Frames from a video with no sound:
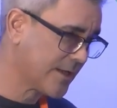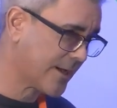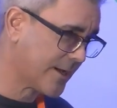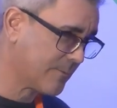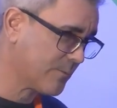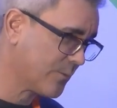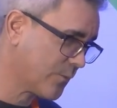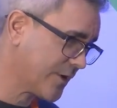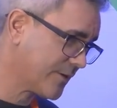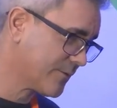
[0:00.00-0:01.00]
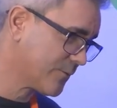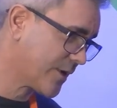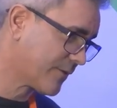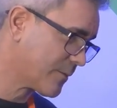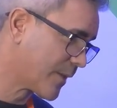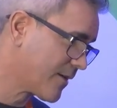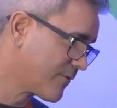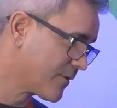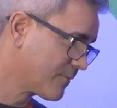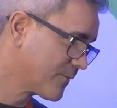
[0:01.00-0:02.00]
Um, we we have to pay
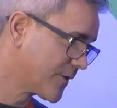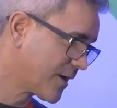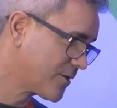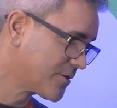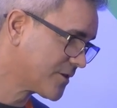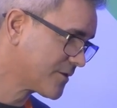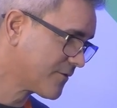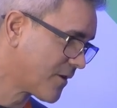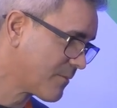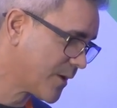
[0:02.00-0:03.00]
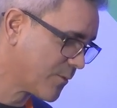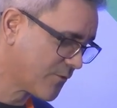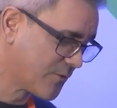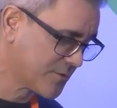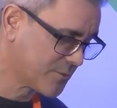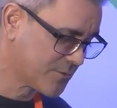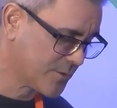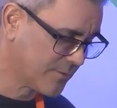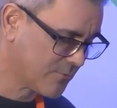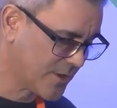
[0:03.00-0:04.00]
for the agencies to find people for us, which
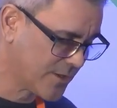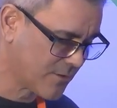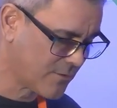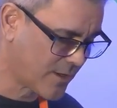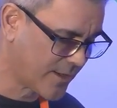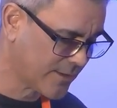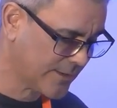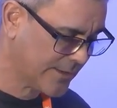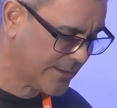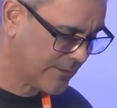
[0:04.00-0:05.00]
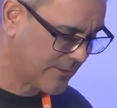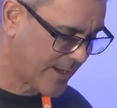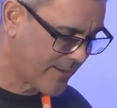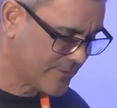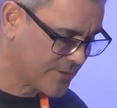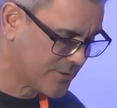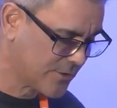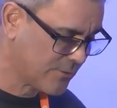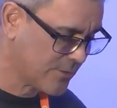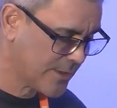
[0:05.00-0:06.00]
we really don't like like having to
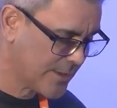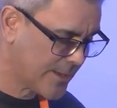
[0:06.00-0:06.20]
do.